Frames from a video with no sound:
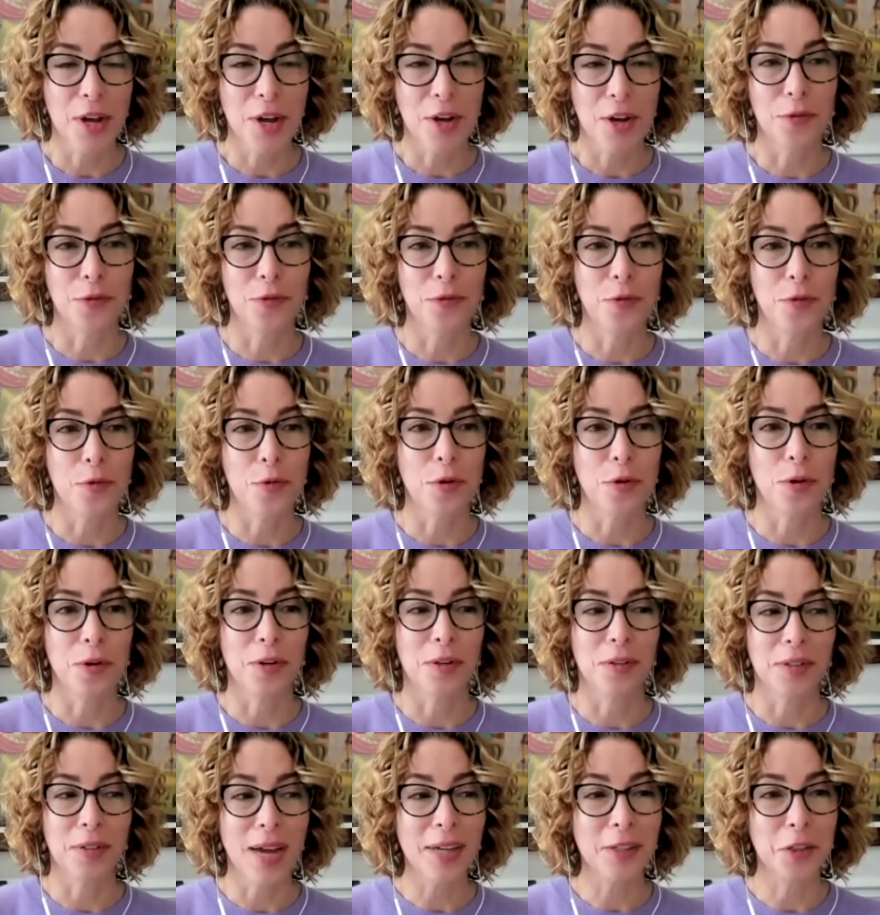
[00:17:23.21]
for
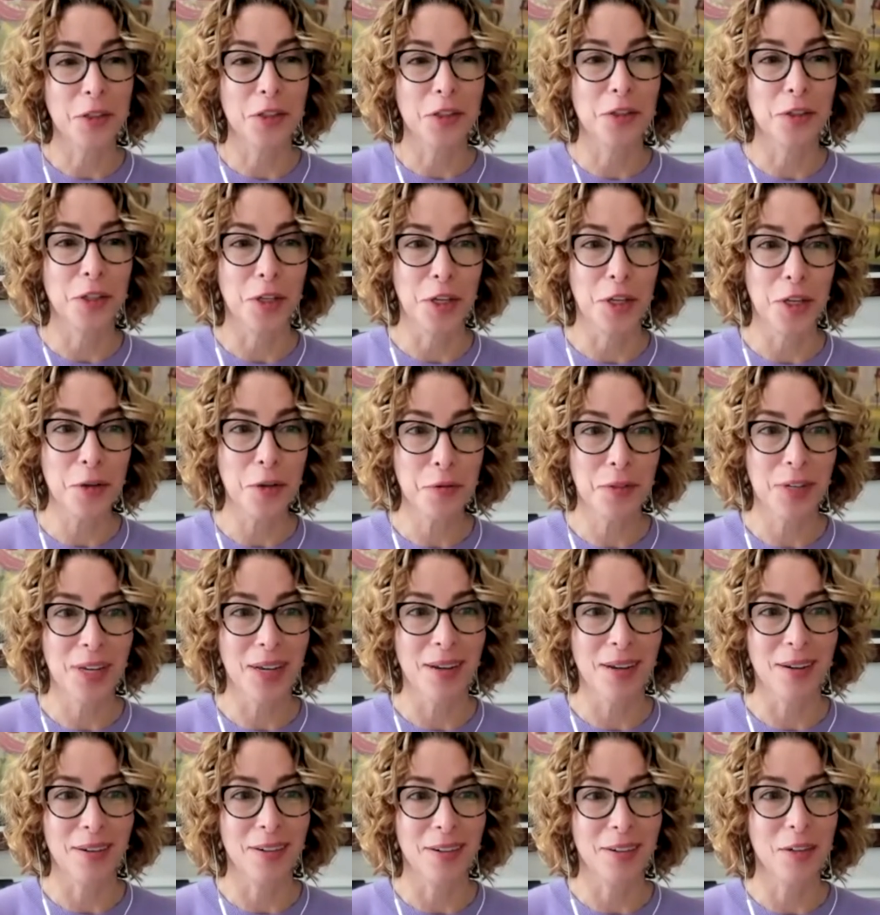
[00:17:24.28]
not just acute
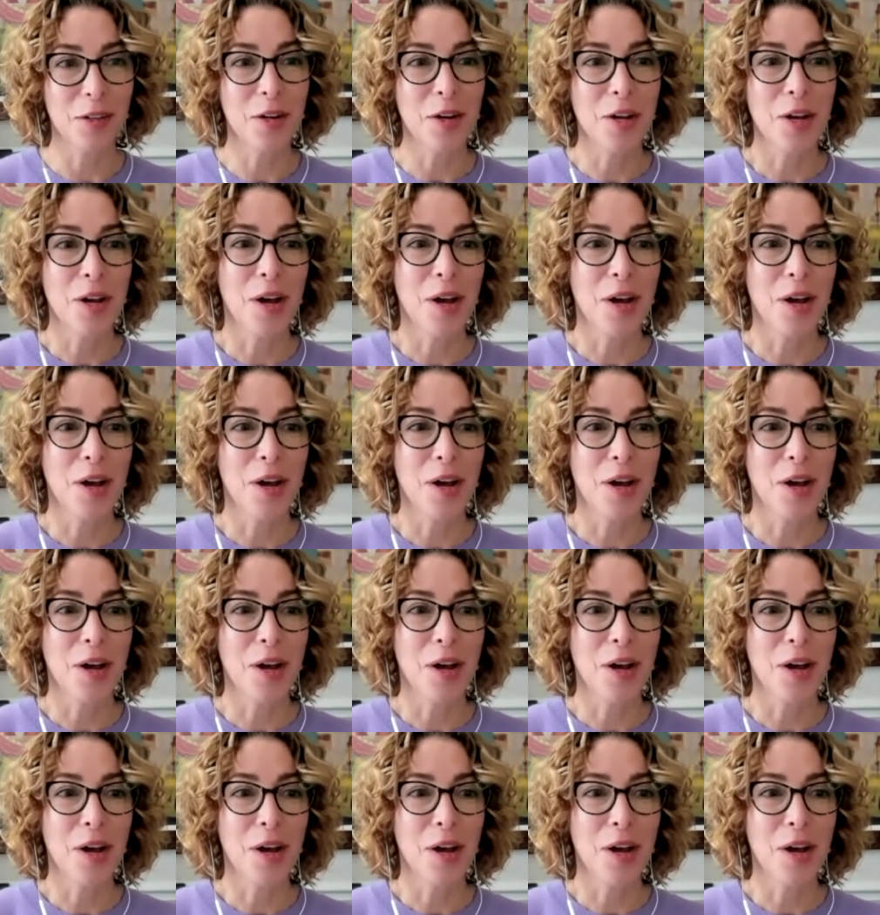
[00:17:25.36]
care,